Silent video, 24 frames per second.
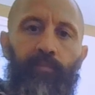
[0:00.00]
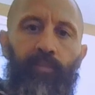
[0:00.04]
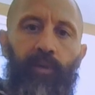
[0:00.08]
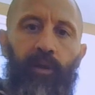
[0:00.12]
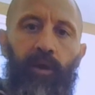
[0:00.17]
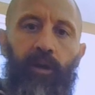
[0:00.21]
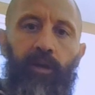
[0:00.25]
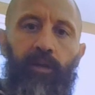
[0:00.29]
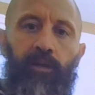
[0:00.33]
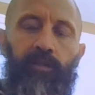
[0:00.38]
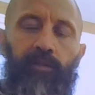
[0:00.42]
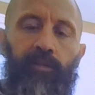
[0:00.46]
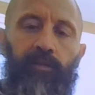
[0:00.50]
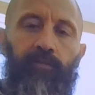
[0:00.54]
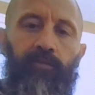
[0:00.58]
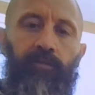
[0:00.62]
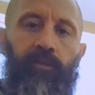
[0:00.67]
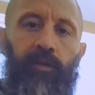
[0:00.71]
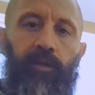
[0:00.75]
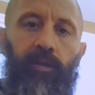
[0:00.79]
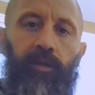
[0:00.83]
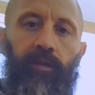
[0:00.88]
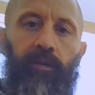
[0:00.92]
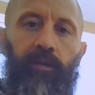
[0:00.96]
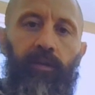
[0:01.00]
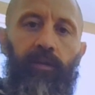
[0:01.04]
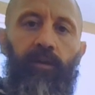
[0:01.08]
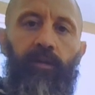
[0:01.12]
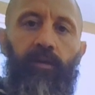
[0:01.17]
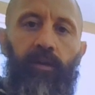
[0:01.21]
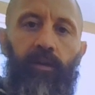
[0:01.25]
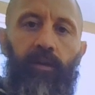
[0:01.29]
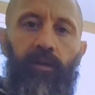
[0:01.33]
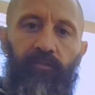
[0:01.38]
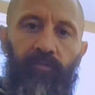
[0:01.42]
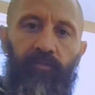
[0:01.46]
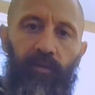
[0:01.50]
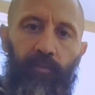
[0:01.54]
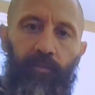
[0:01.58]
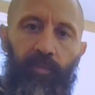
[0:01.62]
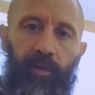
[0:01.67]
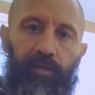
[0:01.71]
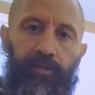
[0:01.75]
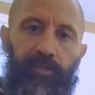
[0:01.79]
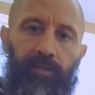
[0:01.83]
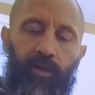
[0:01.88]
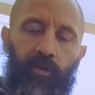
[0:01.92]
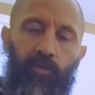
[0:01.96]
parts of the
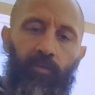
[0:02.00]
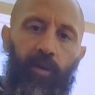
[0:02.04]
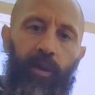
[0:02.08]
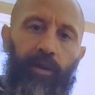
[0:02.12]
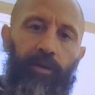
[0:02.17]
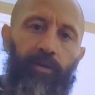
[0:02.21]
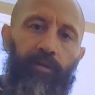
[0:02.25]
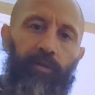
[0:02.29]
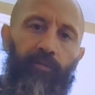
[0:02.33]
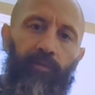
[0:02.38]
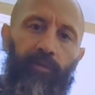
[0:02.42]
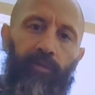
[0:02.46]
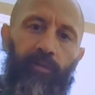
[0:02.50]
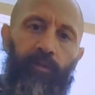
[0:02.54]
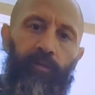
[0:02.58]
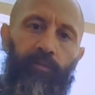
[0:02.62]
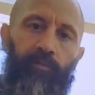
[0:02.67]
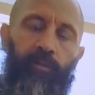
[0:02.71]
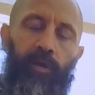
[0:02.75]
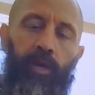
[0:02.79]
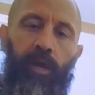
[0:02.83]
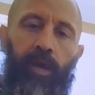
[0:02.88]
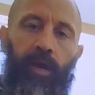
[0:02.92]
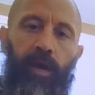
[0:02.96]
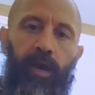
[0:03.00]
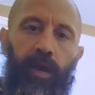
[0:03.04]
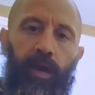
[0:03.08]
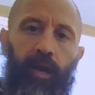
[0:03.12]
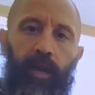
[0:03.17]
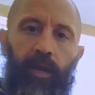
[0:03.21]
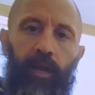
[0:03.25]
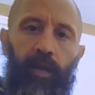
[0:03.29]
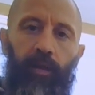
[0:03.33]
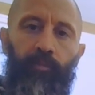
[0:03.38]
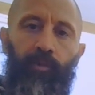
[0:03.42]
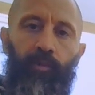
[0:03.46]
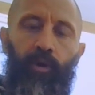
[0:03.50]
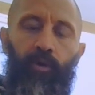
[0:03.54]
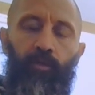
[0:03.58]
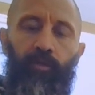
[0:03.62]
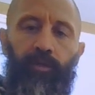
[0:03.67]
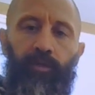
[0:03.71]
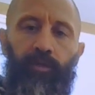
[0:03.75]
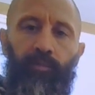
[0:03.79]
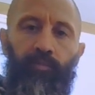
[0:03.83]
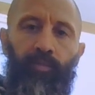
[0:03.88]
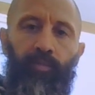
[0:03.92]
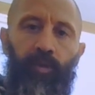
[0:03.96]
basic Huayno rhythm, and I'm
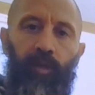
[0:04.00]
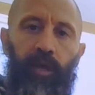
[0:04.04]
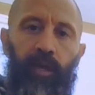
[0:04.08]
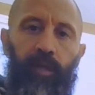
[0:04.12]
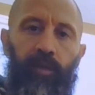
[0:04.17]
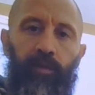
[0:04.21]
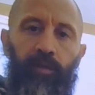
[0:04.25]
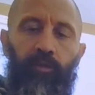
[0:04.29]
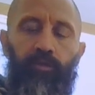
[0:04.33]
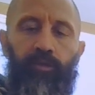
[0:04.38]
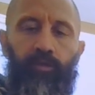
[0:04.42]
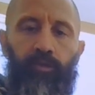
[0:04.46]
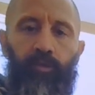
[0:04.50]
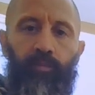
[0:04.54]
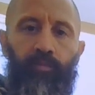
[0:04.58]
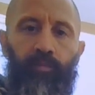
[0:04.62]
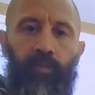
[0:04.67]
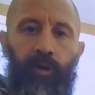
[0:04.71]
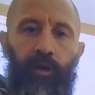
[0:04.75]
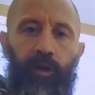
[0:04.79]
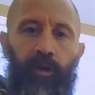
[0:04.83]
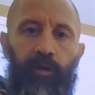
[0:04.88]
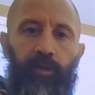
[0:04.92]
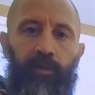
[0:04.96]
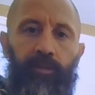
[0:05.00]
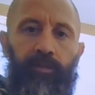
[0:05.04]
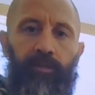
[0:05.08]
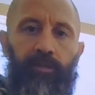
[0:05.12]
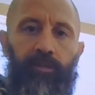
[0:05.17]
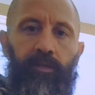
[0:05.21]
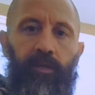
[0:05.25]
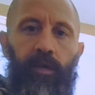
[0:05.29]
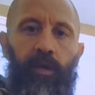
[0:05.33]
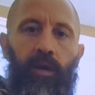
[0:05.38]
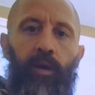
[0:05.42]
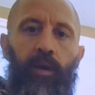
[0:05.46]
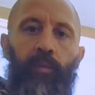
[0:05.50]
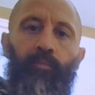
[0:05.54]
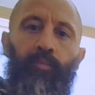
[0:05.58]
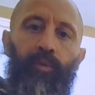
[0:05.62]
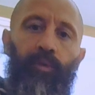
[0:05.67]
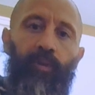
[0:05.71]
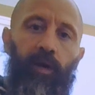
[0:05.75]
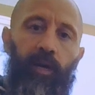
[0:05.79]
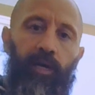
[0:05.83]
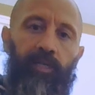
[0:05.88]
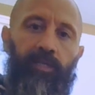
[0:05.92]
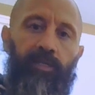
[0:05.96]
going to play those two parts
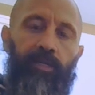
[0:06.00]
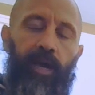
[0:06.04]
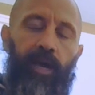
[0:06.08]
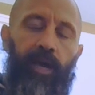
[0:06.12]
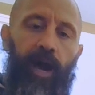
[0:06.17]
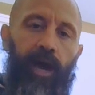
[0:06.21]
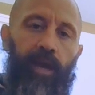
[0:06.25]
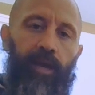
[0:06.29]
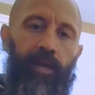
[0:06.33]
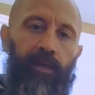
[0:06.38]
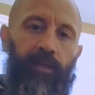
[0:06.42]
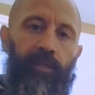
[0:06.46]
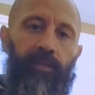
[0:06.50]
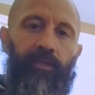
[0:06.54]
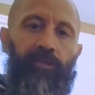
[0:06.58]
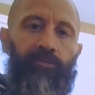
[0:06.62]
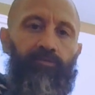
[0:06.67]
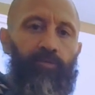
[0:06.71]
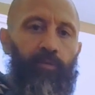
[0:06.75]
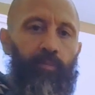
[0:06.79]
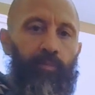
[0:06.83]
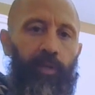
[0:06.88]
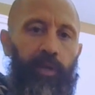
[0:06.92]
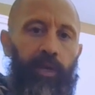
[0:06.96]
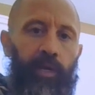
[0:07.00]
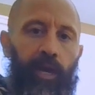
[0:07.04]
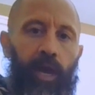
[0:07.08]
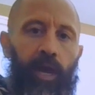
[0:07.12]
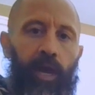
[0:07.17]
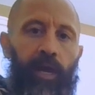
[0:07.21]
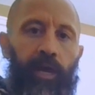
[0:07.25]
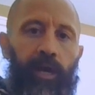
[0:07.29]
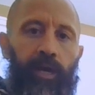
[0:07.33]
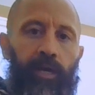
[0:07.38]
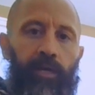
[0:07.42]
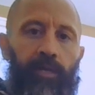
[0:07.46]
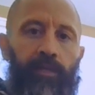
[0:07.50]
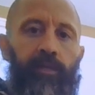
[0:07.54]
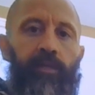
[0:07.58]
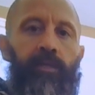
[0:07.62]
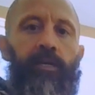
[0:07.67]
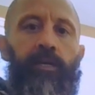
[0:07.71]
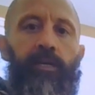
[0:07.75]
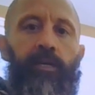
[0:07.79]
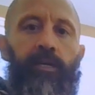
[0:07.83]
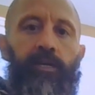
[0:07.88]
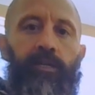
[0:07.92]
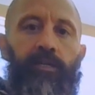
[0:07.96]
plus adding this repique in
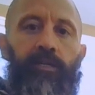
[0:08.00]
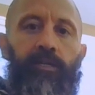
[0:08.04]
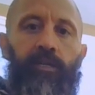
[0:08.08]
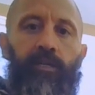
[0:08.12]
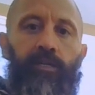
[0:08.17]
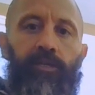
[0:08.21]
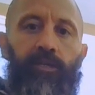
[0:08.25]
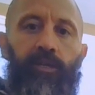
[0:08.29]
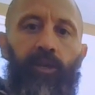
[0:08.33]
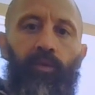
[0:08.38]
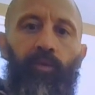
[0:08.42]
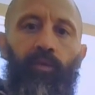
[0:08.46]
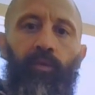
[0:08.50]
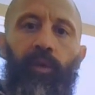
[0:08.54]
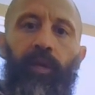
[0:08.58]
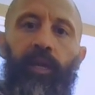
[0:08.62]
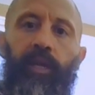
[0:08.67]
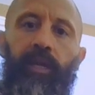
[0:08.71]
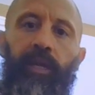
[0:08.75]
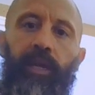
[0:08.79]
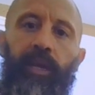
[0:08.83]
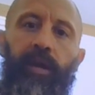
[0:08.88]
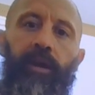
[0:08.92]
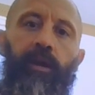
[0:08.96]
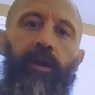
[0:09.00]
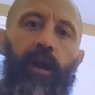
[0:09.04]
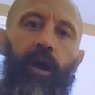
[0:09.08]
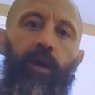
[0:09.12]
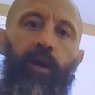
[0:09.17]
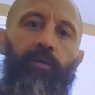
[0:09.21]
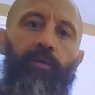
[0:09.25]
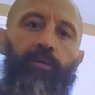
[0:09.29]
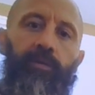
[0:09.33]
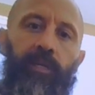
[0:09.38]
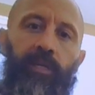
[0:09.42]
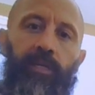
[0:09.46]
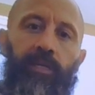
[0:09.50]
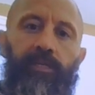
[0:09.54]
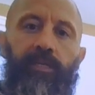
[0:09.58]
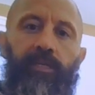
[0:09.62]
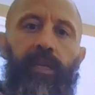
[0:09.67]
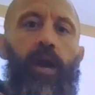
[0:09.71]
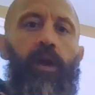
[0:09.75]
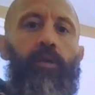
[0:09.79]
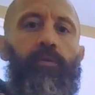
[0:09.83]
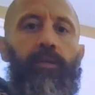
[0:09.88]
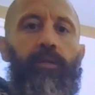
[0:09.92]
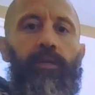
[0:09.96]
just so we can hear how it's going to
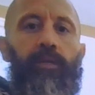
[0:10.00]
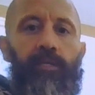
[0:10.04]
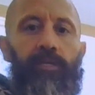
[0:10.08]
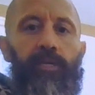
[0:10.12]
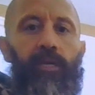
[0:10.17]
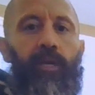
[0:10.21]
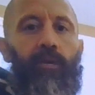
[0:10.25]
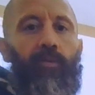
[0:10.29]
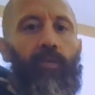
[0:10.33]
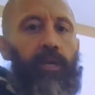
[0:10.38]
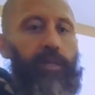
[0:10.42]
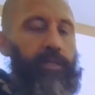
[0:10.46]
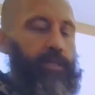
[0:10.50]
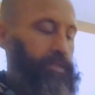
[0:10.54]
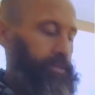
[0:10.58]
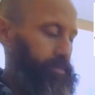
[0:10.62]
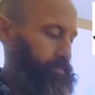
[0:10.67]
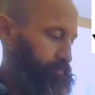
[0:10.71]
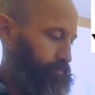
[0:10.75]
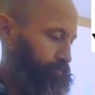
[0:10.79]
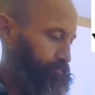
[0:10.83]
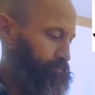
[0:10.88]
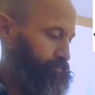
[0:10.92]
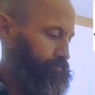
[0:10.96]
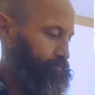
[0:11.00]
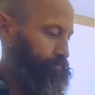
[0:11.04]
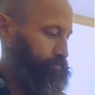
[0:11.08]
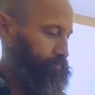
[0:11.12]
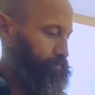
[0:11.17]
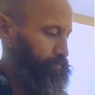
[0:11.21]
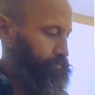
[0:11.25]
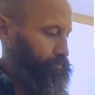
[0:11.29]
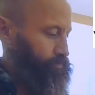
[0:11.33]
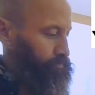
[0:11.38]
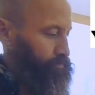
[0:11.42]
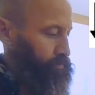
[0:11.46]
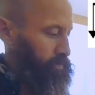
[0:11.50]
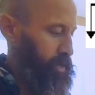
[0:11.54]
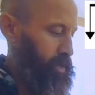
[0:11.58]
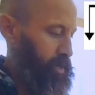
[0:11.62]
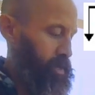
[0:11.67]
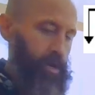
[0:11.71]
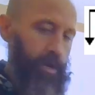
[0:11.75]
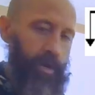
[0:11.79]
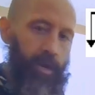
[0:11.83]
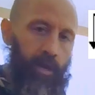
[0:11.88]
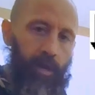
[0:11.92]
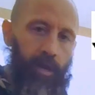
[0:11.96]
sound in sequence.
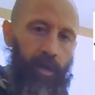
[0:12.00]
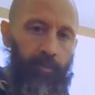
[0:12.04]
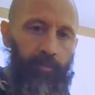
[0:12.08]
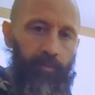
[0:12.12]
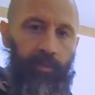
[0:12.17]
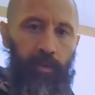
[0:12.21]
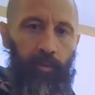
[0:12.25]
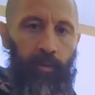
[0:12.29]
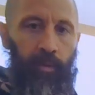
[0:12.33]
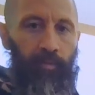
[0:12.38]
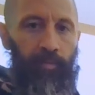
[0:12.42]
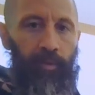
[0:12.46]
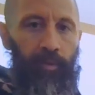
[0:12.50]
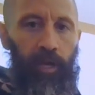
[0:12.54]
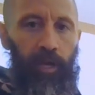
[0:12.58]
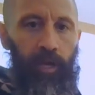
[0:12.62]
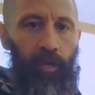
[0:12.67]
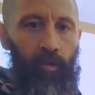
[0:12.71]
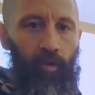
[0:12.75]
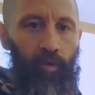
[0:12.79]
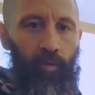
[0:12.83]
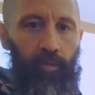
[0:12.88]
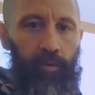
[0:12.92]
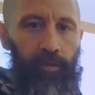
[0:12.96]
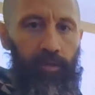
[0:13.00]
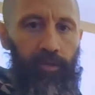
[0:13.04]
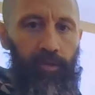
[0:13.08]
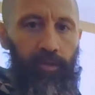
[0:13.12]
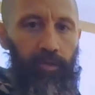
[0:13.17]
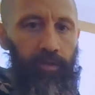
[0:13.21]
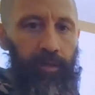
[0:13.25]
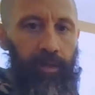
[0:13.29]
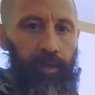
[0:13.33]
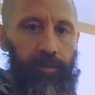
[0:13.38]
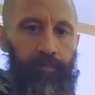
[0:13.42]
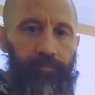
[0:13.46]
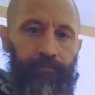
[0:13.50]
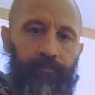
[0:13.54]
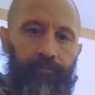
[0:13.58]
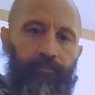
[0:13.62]
And I'm just going to be playing open tuning.